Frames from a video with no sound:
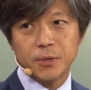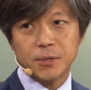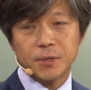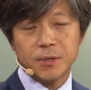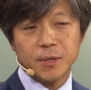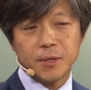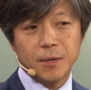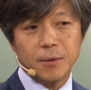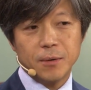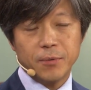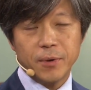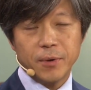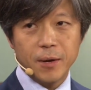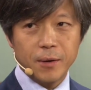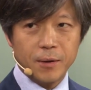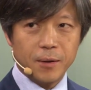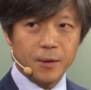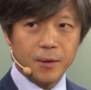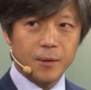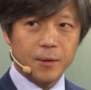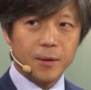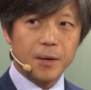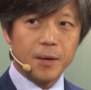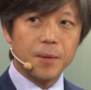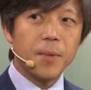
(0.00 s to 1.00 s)
was a
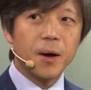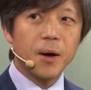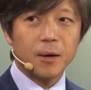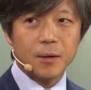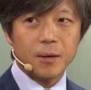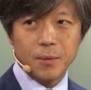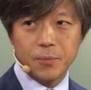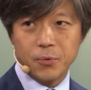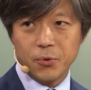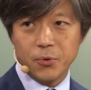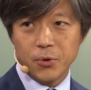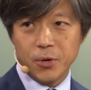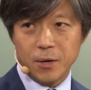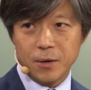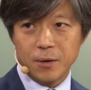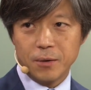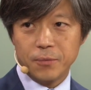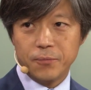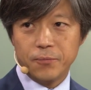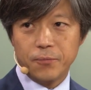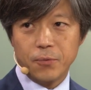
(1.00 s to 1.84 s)
really remarkable year